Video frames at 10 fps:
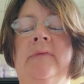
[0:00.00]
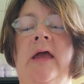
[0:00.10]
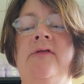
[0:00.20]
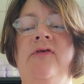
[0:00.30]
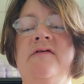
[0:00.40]

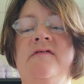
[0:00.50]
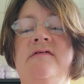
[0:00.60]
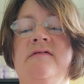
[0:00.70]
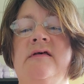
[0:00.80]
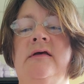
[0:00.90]
and this
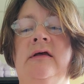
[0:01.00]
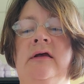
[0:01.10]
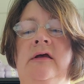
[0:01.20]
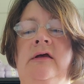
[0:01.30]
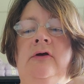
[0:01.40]
is
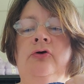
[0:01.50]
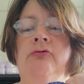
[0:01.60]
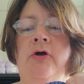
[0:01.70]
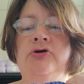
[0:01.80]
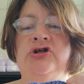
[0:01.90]

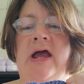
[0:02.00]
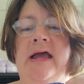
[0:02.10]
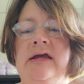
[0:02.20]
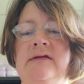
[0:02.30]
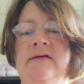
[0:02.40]

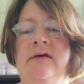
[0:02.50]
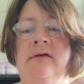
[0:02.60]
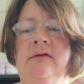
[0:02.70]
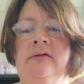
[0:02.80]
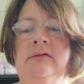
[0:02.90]
crocheted
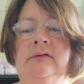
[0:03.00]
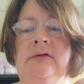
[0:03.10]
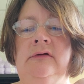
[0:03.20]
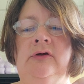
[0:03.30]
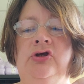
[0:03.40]

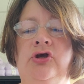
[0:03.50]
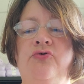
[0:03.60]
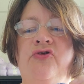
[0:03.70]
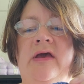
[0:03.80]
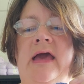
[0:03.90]

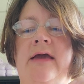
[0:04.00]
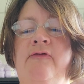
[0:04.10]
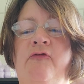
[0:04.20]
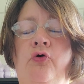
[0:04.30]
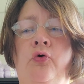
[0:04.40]
using a
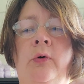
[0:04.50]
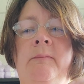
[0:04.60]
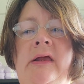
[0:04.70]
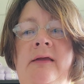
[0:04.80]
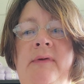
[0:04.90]

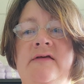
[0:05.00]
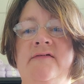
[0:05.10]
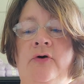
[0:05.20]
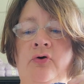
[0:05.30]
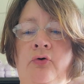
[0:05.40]

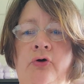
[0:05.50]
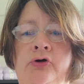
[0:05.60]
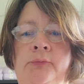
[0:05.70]
4mm hook,